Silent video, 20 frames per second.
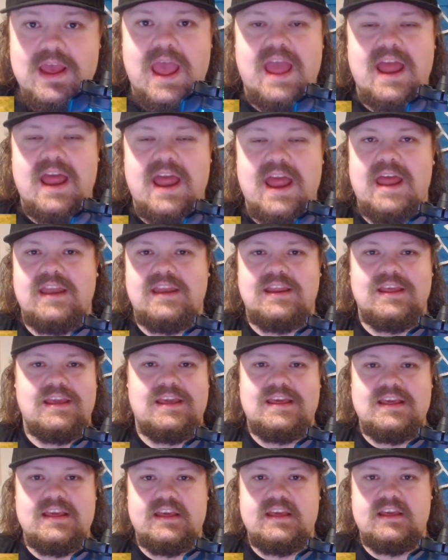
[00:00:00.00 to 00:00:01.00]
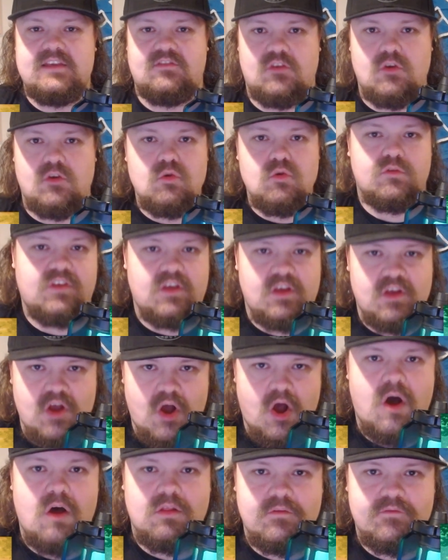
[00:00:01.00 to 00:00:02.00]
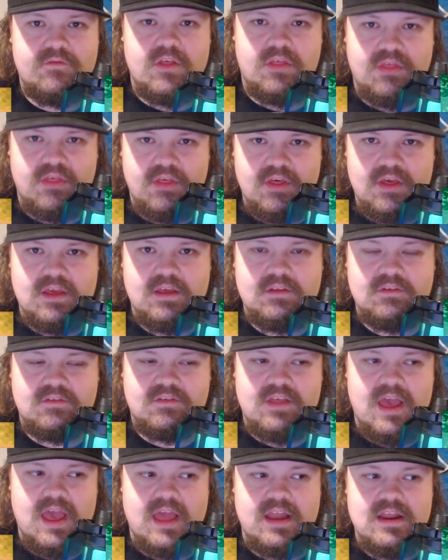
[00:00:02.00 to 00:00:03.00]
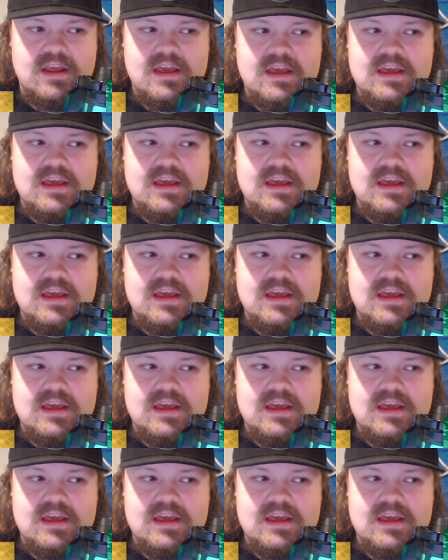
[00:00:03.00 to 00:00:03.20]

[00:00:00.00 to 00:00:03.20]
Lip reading: And he's using all of the things that